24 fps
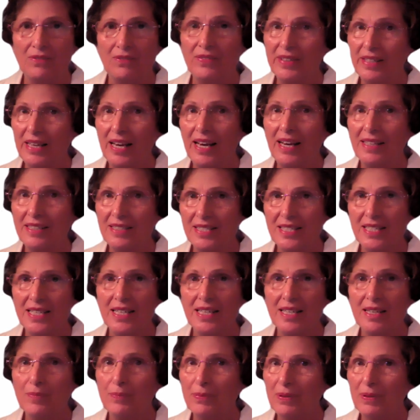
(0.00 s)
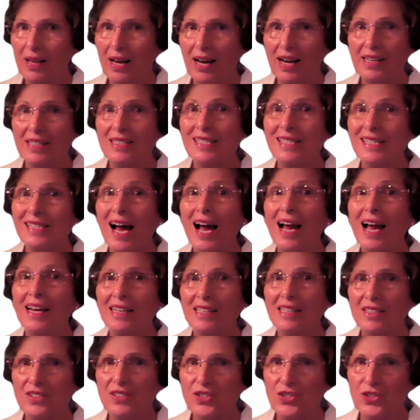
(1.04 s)
VAT applied
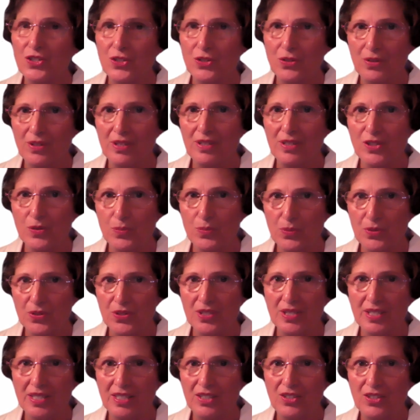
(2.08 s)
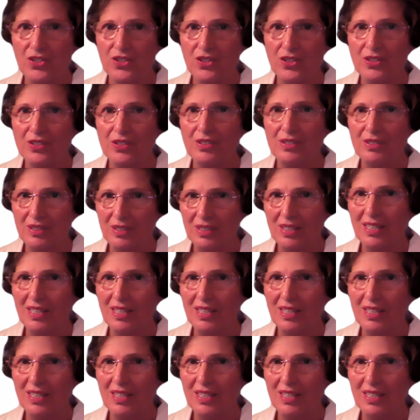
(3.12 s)
science to this procedure